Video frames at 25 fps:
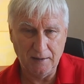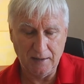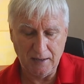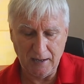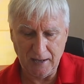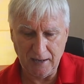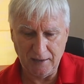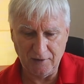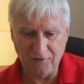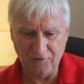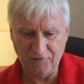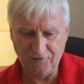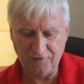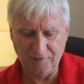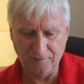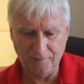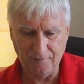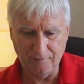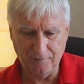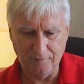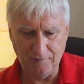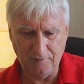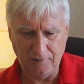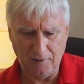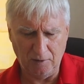and it's
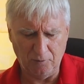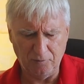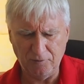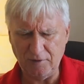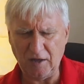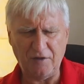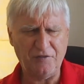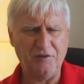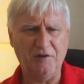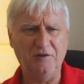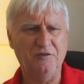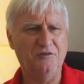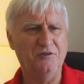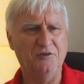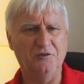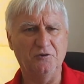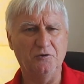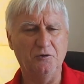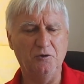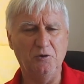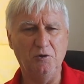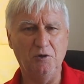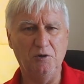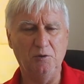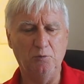nothing to
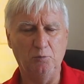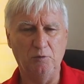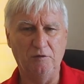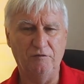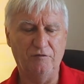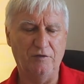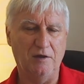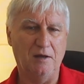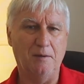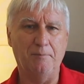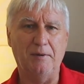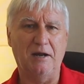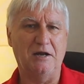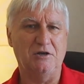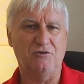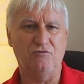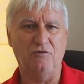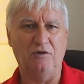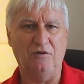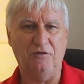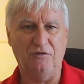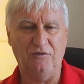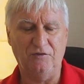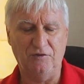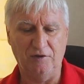do with their
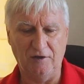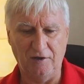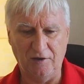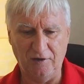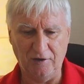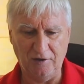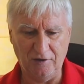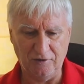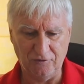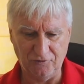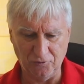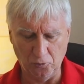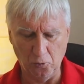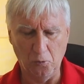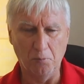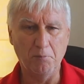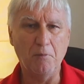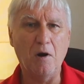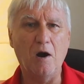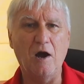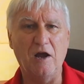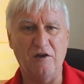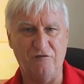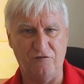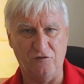batteries. It's all
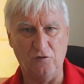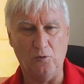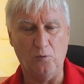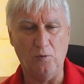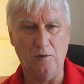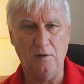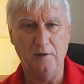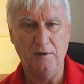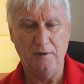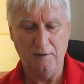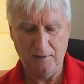my fault.